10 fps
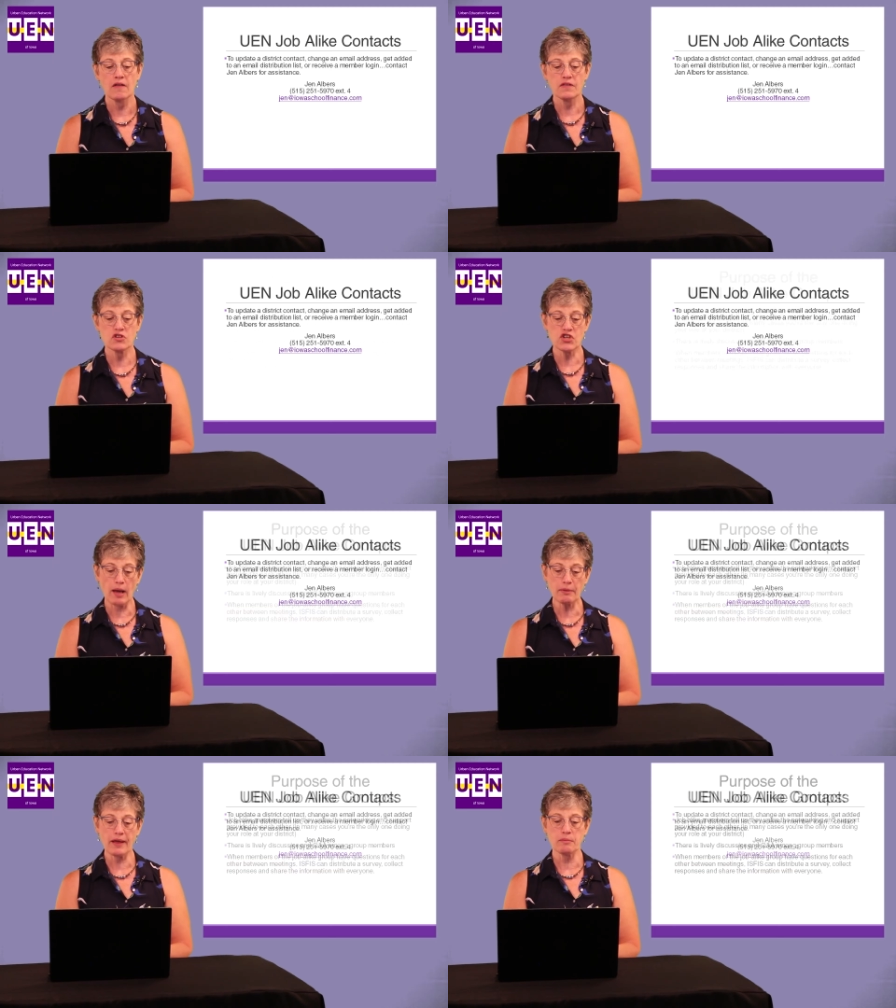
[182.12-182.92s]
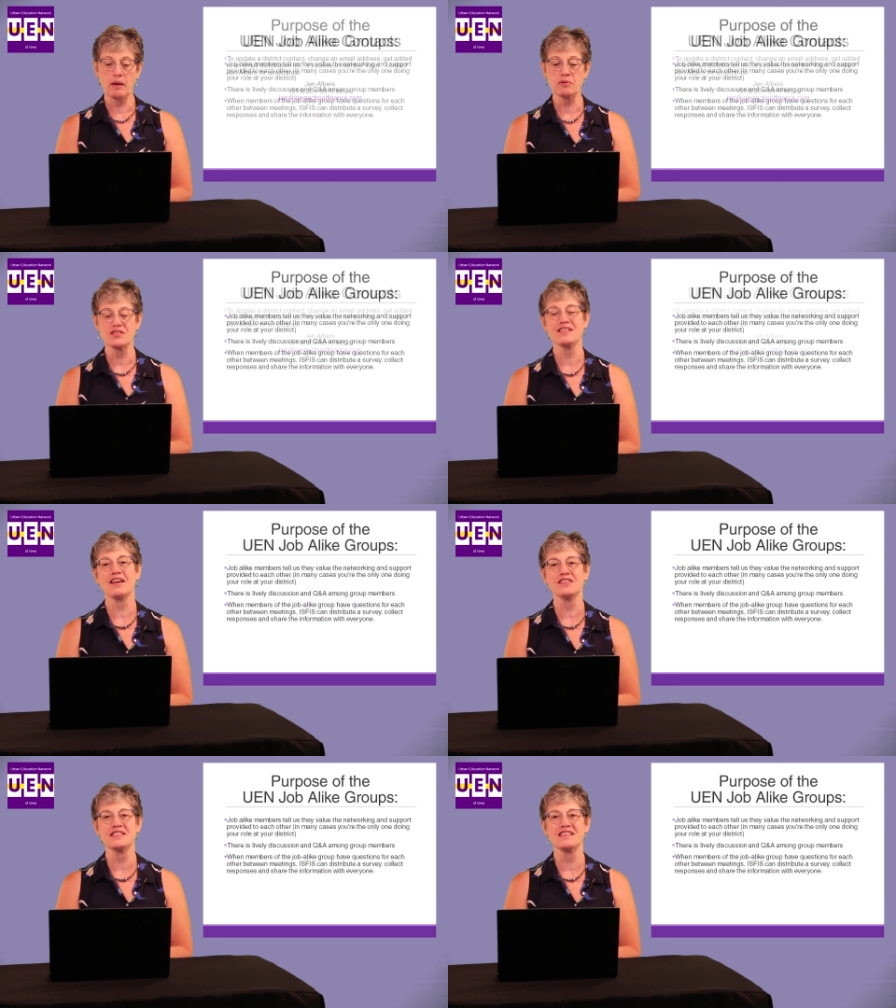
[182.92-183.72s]
The Job Alike members
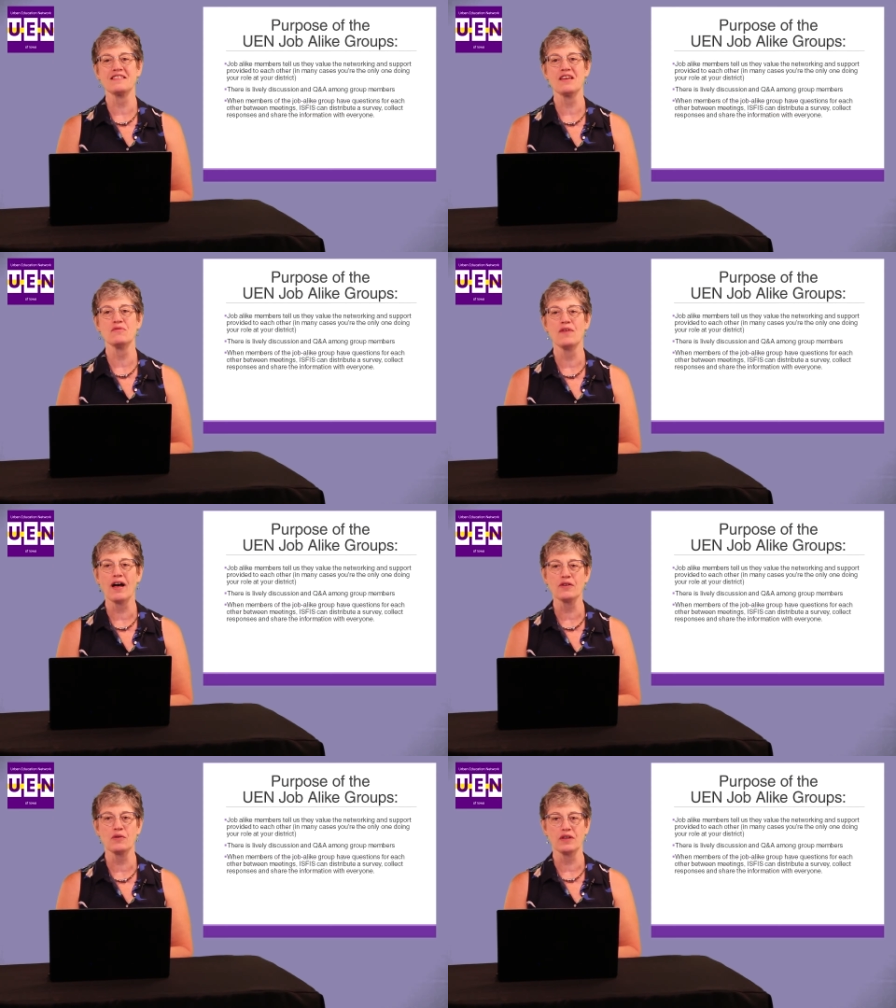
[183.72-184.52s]
tell us that they value